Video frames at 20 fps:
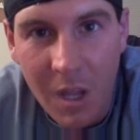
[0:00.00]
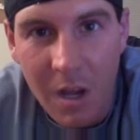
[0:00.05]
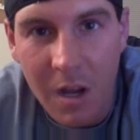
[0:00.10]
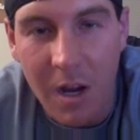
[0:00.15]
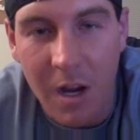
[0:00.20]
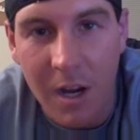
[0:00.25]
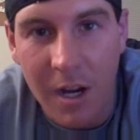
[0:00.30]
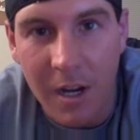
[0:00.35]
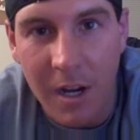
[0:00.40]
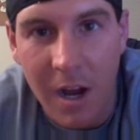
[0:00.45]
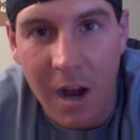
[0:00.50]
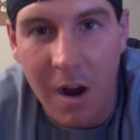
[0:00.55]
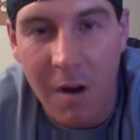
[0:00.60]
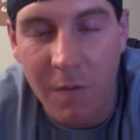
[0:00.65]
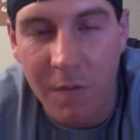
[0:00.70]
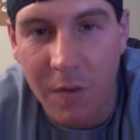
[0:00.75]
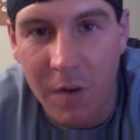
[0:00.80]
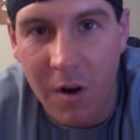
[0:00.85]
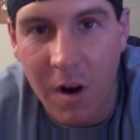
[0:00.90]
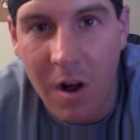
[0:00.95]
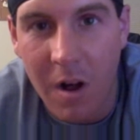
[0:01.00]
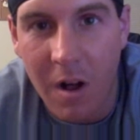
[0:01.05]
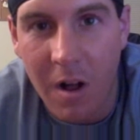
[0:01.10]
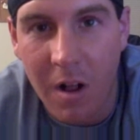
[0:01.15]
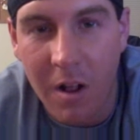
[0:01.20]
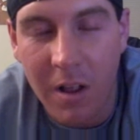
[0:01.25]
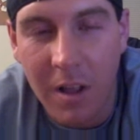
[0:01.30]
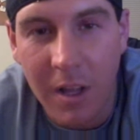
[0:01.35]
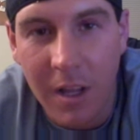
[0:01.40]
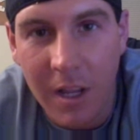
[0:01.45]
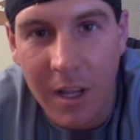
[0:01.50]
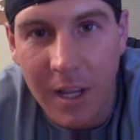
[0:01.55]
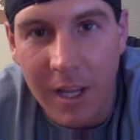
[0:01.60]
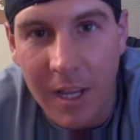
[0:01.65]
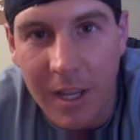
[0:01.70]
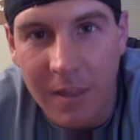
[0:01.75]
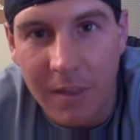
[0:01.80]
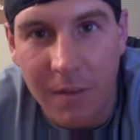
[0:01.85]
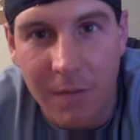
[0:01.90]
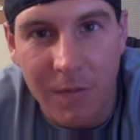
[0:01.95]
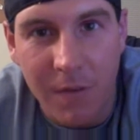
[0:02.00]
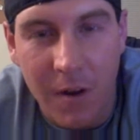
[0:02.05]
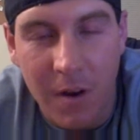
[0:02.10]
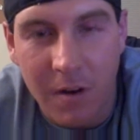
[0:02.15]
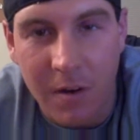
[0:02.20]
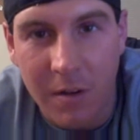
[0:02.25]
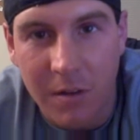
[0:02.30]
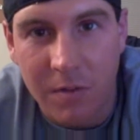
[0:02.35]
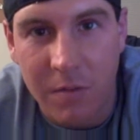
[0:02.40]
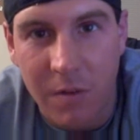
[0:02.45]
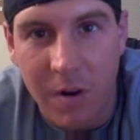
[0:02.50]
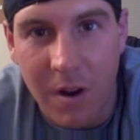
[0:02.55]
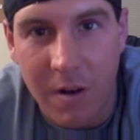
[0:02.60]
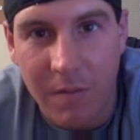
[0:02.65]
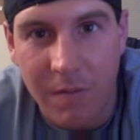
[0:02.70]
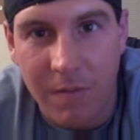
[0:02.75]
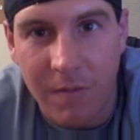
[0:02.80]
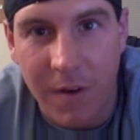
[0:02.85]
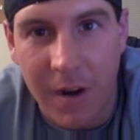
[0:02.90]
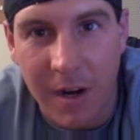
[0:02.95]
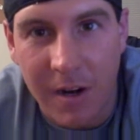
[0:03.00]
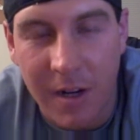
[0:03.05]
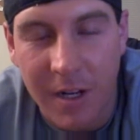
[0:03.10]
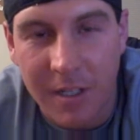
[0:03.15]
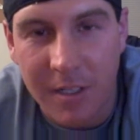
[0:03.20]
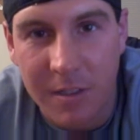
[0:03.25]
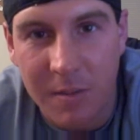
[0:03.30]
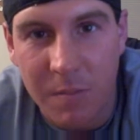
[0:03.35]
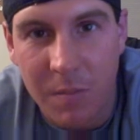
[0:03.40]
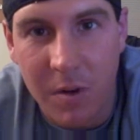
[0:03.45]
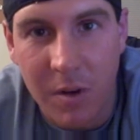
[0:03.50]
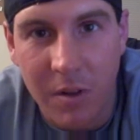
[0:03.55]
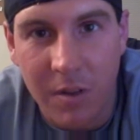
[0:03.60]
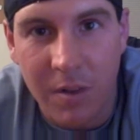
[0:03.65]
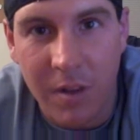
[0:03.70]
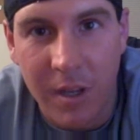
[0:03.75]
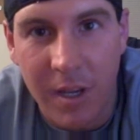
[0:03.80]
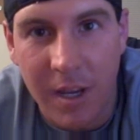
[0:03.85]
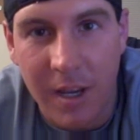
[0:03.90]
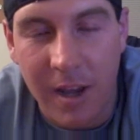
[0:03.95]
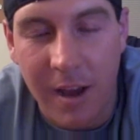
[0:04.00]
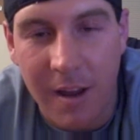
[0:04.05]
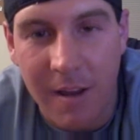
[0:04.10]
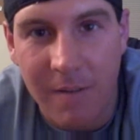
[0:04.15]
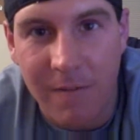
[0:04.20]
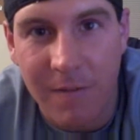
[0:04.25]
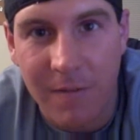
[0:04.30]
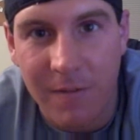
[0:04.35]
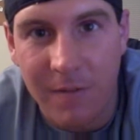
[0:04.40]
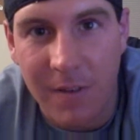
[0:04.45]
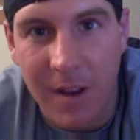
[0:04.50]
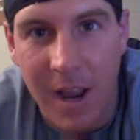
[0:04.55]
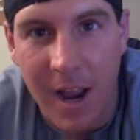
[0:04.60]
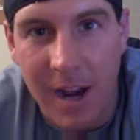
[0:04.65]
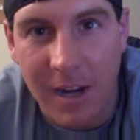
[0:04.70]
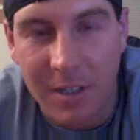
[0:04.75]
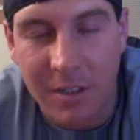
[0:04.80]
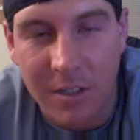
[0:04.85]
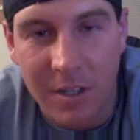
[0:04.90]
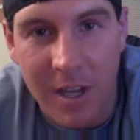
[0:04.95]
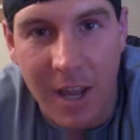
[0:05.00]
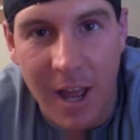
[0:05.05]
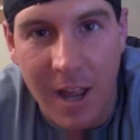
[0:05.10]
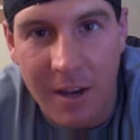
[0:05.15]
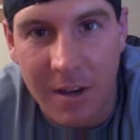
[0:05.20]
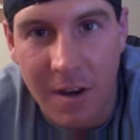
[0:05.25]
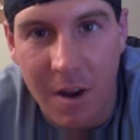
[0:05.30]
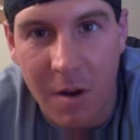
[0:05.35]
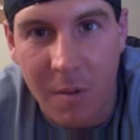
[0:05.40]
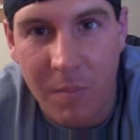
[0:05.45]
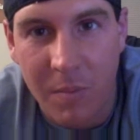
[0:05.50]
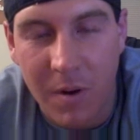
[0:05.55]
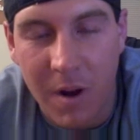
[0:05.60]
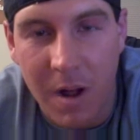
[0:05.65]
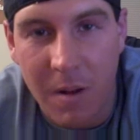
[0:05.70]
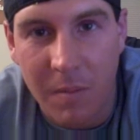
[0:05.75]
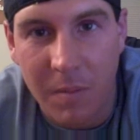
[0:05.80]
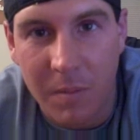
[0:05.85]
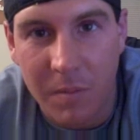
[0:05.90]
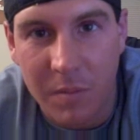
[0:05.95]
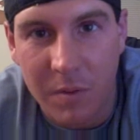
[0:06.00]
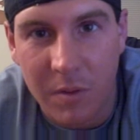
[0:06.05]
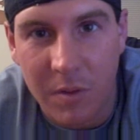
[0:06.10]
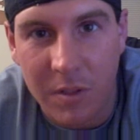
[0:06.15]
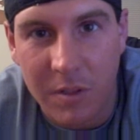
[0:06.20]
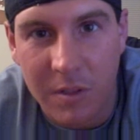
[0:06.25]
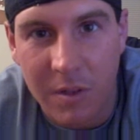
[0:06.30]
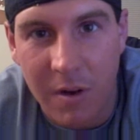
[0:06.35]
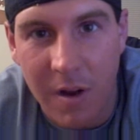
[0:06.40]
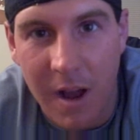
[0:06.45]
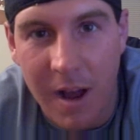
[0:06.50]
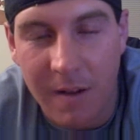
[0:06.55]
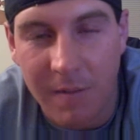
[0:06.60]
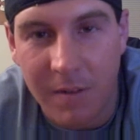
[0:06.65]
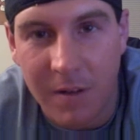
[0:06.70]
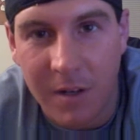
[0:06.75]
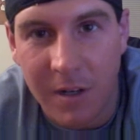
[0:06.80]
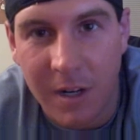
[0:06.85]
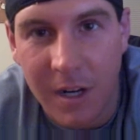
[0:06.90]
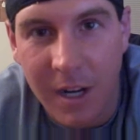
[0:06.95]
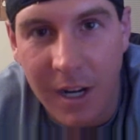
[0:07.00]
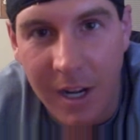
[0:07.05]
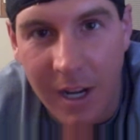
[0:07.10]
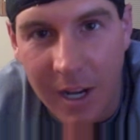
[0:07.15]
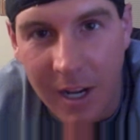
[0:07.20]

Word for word: Uh, overall, the phone has run very smoothly. I've actually had no problems whatsoever.